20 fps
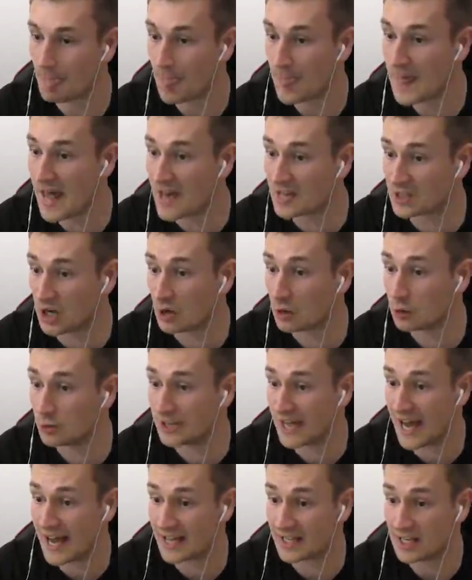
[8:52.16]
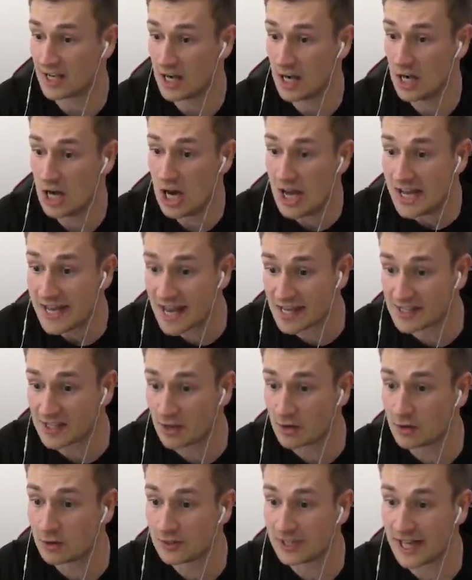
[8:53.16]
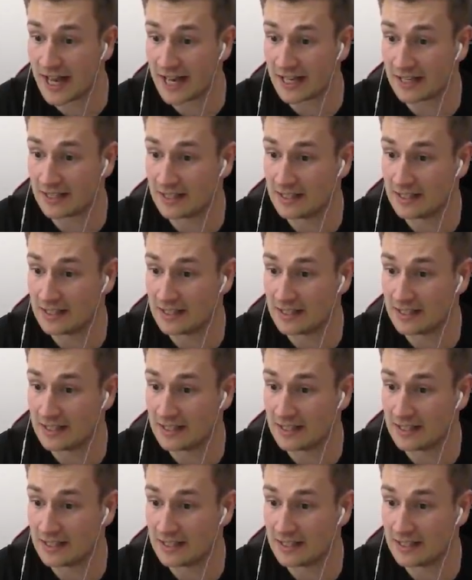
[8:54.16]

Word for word: Sorry, yes. Get, Uncle Dick. I get really yes, excited. Uncle Dick.